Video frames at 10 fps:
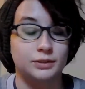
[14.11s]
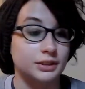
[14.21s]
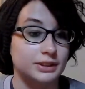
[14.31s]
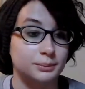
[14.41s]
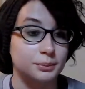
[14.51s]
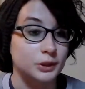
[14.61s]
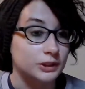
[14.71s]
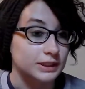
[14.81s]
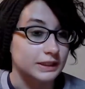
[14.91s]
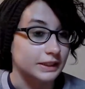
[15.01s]
some
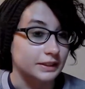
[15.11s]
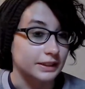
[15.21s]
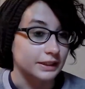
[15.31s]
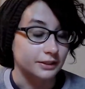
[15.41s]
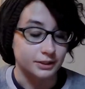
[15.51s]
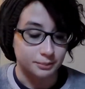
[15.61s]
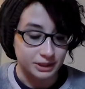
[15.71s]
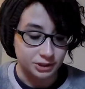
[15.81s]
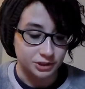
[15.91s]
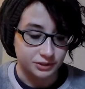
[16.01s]
books that like are in
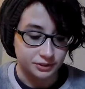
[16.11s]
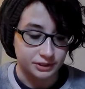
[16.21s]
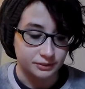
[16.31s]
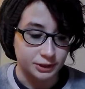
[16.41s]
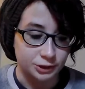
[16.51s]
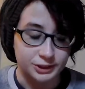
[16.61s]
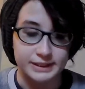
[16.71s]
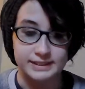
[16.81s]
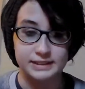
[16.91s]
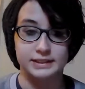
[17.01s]
my genre of
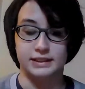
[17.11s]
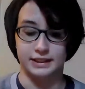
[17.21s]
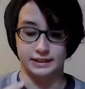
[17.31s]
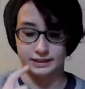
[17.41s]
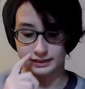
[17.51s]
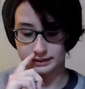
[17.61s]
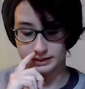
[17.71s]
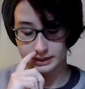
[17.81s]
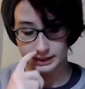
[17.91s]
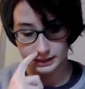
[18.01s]
interest,
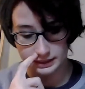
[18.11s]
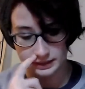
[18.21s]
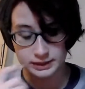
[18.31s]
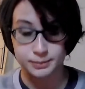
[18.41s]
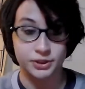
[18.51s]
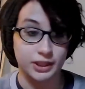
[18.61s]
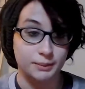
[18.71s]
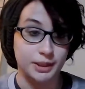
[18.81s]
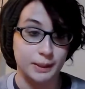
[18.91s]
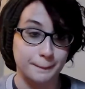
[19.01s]
and this book
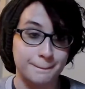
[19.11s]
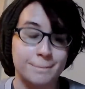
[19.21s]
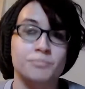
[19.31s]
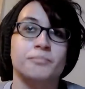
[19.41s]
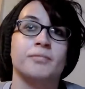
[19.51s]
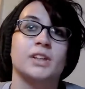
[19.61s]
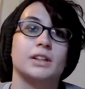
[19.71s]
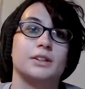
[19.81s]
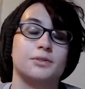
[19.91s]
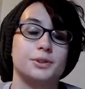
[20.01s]
came up.
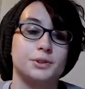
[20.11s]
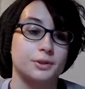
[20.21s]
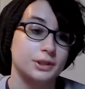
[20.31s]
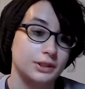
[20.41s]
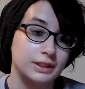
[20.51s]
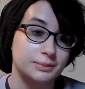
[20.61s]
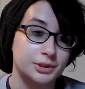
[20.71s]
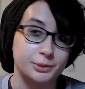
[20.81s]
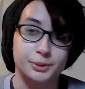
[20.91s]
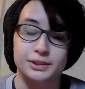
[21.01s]
If you don't know, I'm
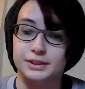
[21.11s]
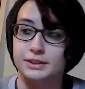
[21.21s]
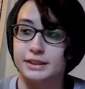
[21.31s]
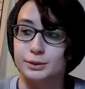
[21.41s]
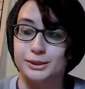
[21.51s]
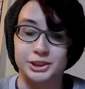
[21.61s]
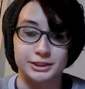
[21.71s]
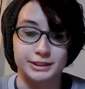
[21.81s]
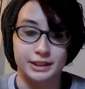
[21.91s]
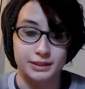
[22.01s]
super into like witchy
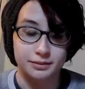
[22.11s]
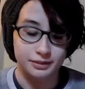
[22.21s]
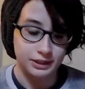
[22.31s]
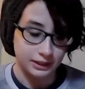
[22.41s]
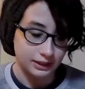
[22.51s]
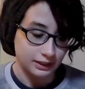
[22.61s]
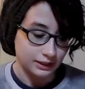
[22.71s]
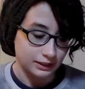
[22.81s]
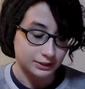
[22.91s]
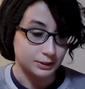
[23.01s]
stuff,
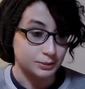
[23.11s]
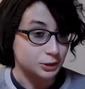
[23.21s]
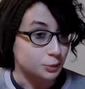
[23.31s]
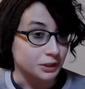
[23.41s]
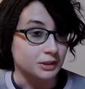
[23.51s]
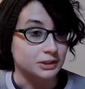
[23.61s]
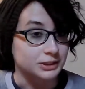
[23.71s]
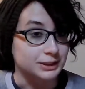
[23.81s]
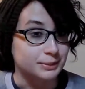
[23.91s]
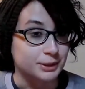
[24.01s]
so I'm super
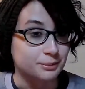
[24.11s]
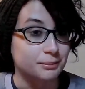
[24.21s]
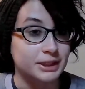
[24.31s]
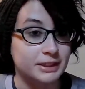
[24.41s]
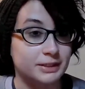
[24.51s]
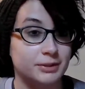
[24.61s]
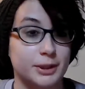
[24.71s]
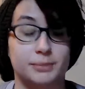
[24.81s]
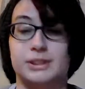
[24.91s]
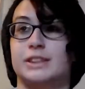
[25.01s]
cautious about media
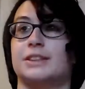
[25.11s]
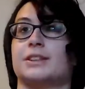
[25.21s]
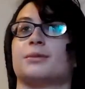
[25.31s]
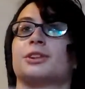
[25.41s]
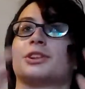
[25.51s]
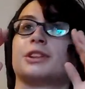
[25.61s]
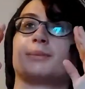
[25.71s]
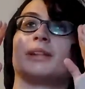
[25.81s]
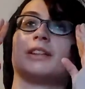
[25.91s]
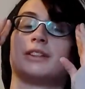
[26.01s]
representing witches
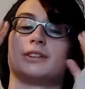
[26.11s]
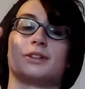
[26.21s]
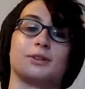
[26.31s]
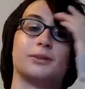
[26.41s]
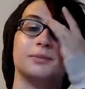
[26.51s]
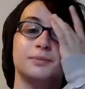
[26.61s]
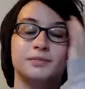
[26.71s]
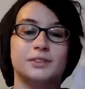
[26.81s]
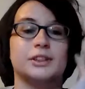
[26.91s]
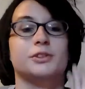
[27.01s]
because, you know,
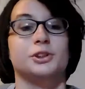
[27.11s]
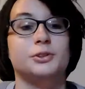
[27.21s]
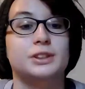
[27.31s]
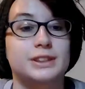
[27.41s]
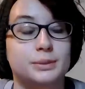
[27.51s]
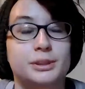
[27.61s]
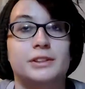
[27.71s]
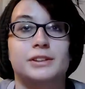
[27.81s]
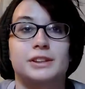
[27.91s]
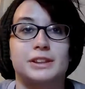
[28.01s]
there's shows like
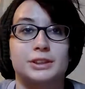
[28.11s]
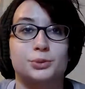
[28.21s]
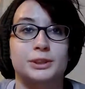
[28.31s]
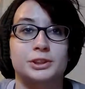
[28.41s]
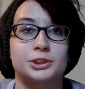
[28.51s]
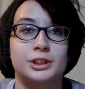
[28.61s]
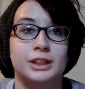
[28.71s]
Sabrina the Teenage Witch,